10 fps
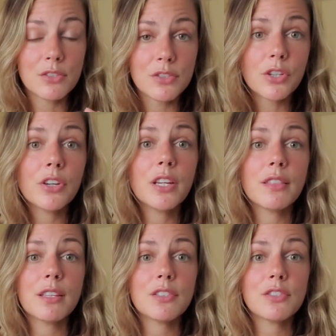during
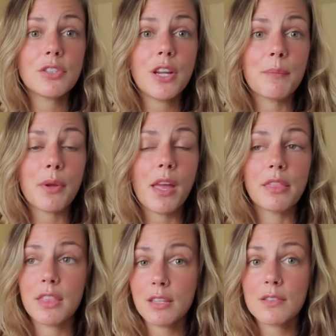this trip,
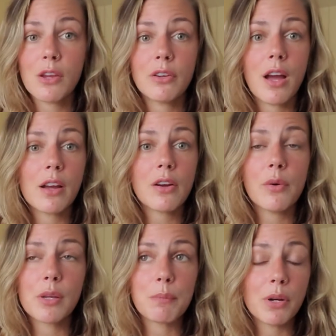and things are not
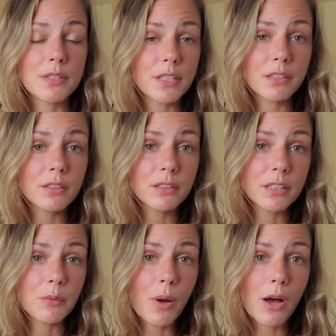going
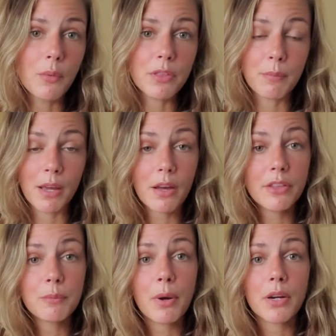particularly well with my
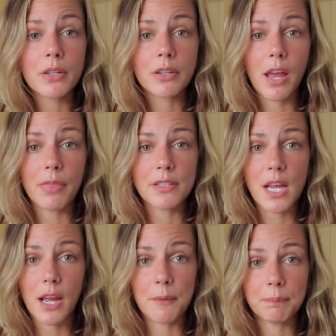other partner at the
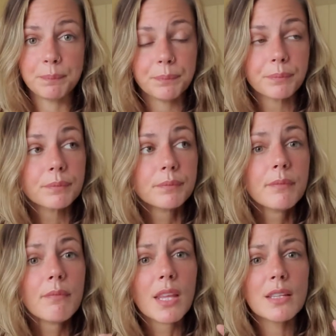time.
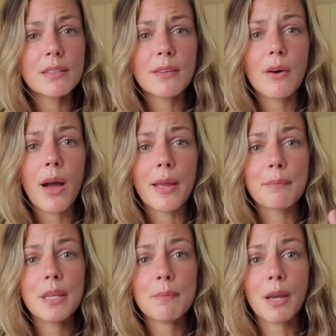And so I
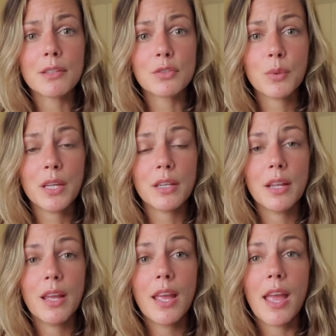meet my twin,
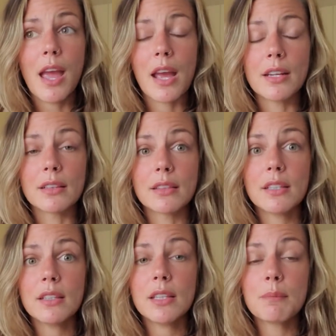and it
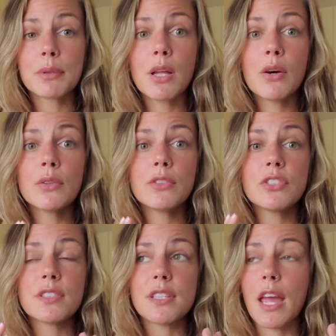literally blows
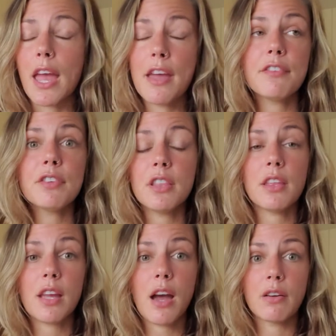just
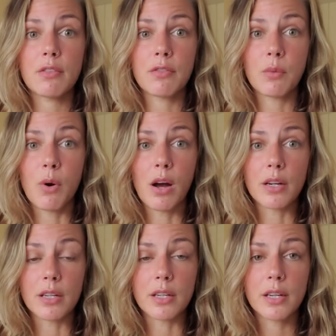everything out of the
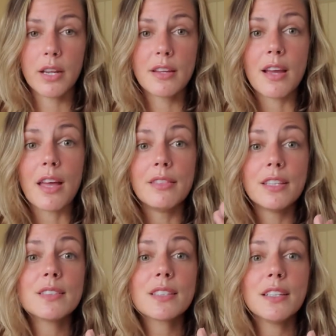water. And
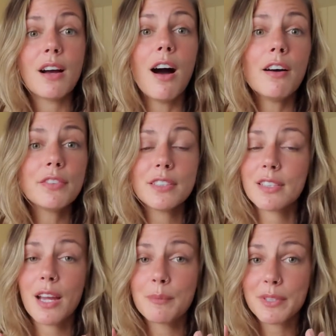this can
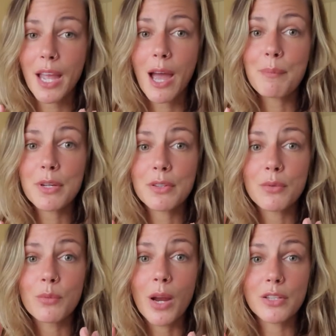oftentimes happen
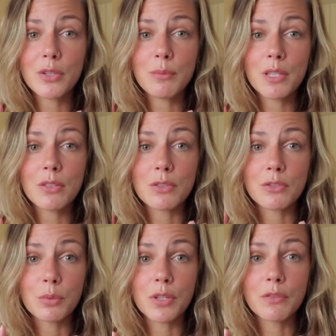when you meet your
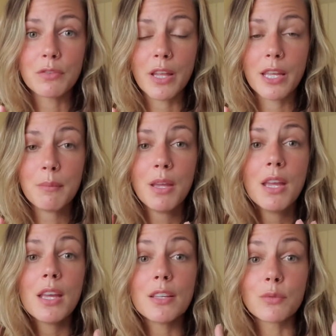twin flame,
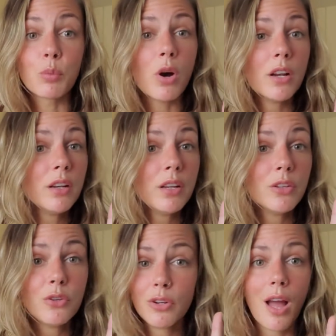is one,
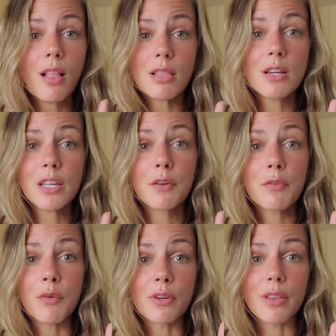you're not looking
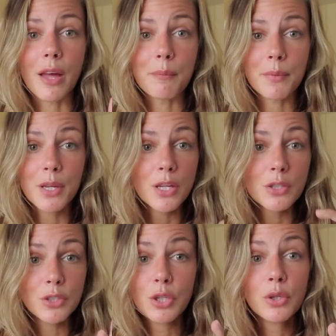for them.
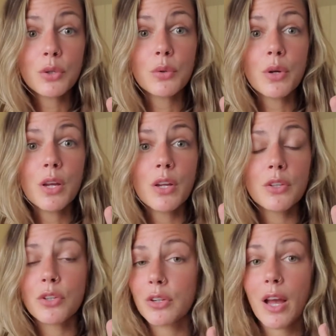Two,
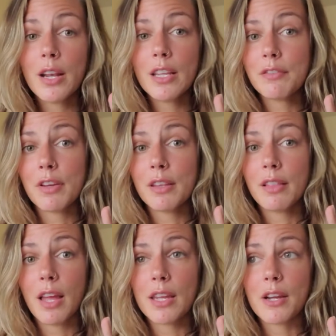you're not even
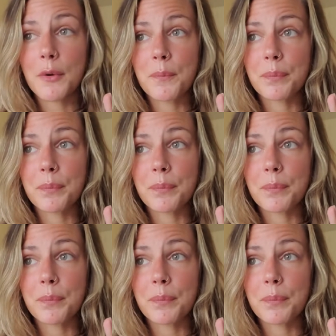like